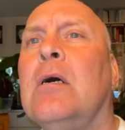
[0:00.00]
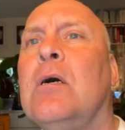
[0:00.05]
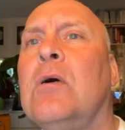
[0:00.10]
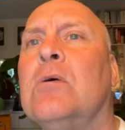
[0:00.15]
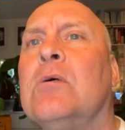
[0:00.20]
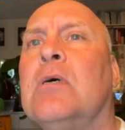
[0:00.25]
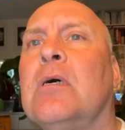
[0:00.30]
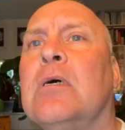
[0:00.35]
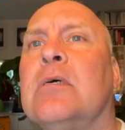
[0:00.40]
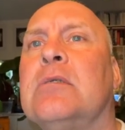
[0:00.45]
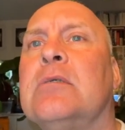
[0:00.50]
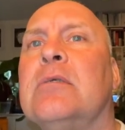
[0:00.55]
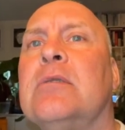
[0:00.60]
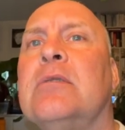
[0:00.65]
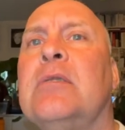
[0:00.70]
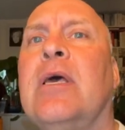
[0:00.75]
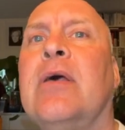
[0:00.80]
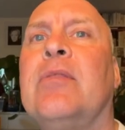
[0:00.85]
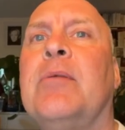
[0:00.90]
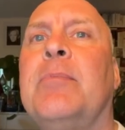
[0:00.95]
Oh, God,
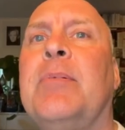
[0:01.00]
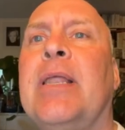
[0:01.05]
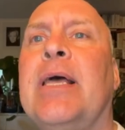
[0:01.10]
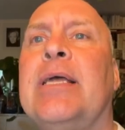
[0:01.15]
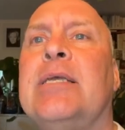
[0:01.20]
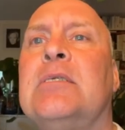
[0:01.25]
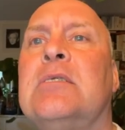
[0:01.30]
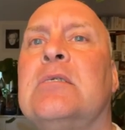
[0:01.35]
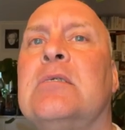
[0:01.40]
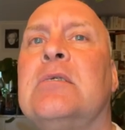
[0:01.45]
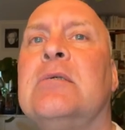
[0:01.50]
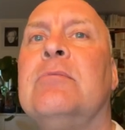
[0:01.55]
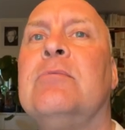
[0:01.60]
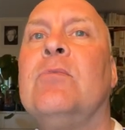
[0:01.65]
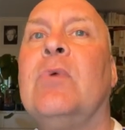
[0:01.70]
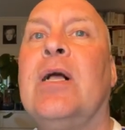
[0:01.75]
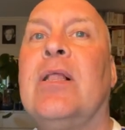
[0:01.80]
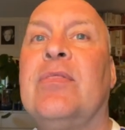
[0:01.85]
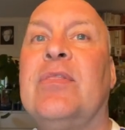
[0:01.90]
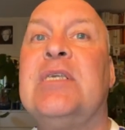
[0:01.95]
the other place.
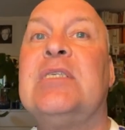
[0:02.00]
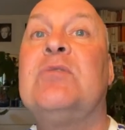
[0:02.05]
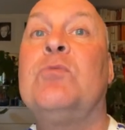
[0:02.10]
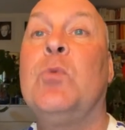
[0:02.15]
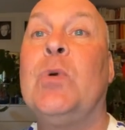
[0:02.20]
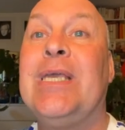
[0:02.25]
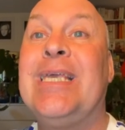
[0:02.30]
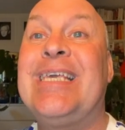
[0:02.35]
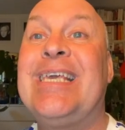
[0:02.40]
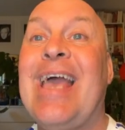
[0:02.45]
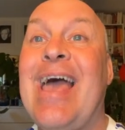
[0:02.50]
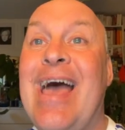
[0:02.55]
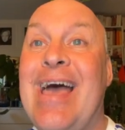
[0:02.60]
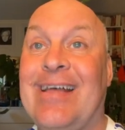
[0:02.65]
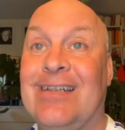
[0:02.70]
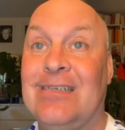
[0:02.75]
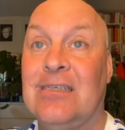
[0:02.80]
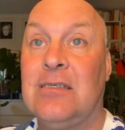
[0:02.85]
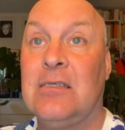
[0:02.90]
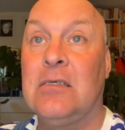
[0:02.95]
Well, this
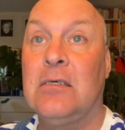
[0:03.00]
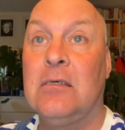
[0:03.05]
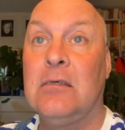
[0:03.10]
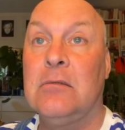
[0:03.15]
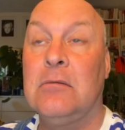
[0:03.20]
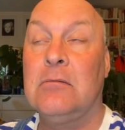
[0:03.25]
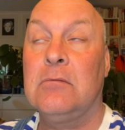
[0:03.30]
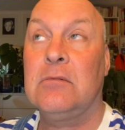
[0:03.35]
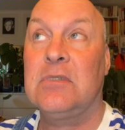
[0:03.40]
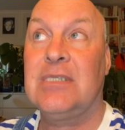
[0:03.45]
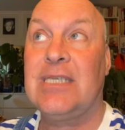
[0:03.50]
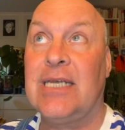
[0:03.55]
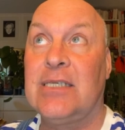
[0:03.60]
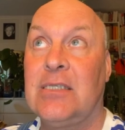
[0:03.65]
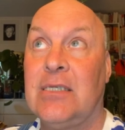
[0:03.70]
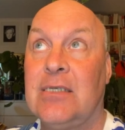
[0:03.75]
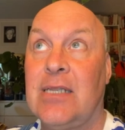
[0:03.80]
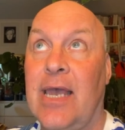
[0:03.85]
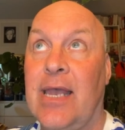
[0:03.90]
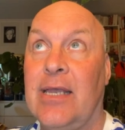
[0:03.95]
weekend,
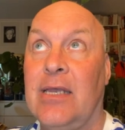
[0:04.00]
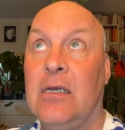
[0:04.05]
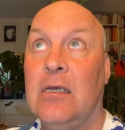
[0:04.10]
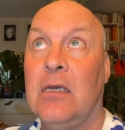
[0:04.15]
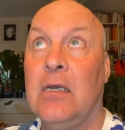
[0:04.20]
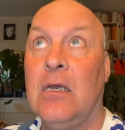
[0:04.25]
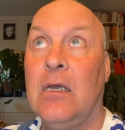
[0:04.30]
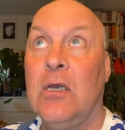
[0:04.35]
Saturday.